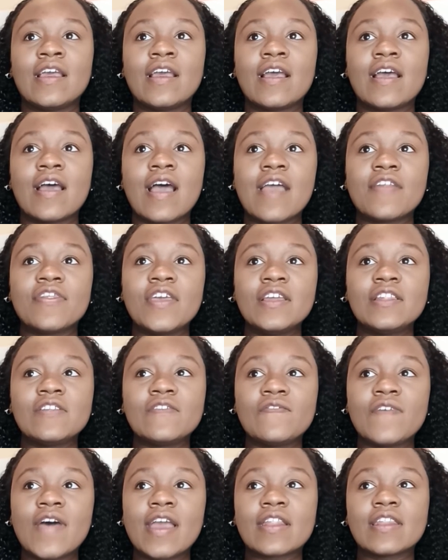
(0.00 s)
I think the
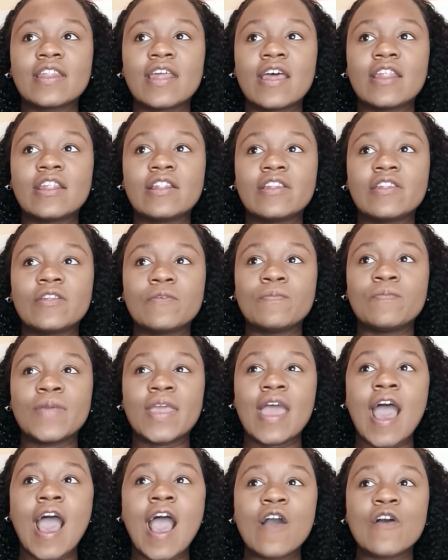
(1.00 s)
fact that the
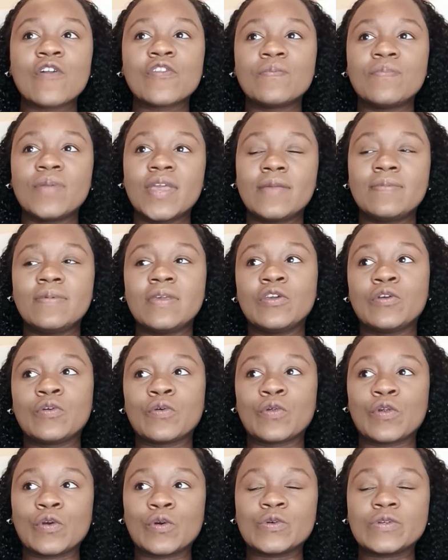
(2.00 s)
how the baby
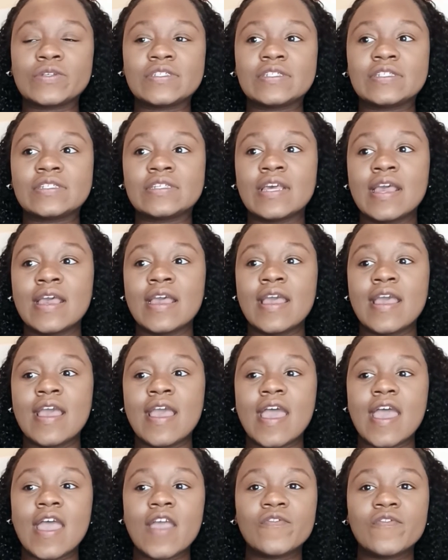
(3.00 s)
grows
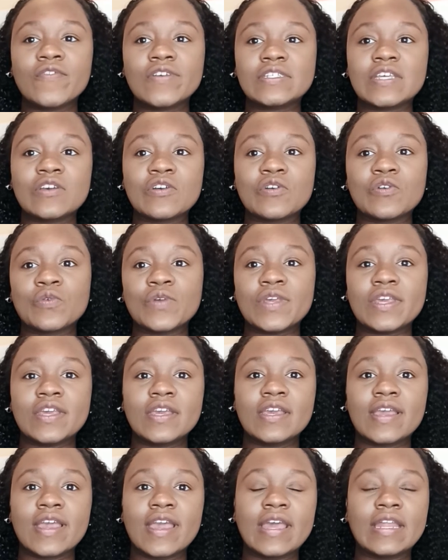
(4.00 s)
every single
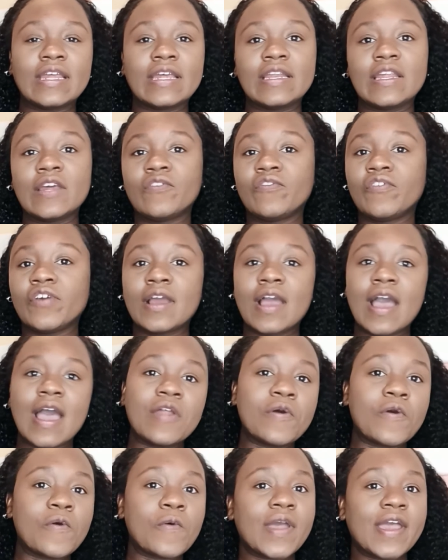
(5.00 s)
week in a different
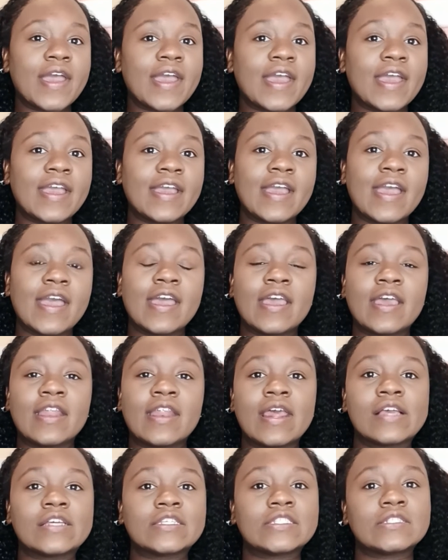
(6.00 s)
kind of way
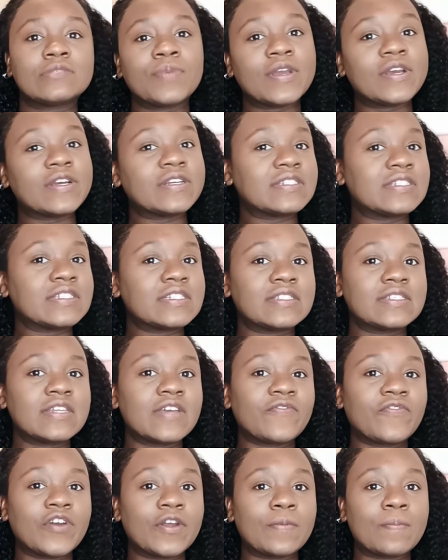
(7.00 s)
and experiences
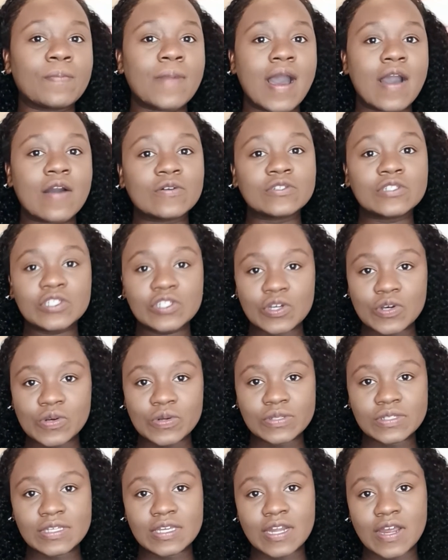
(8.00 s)
different
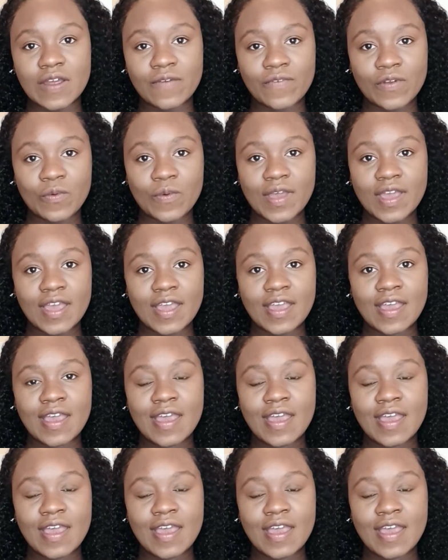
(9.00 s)
milestones in every way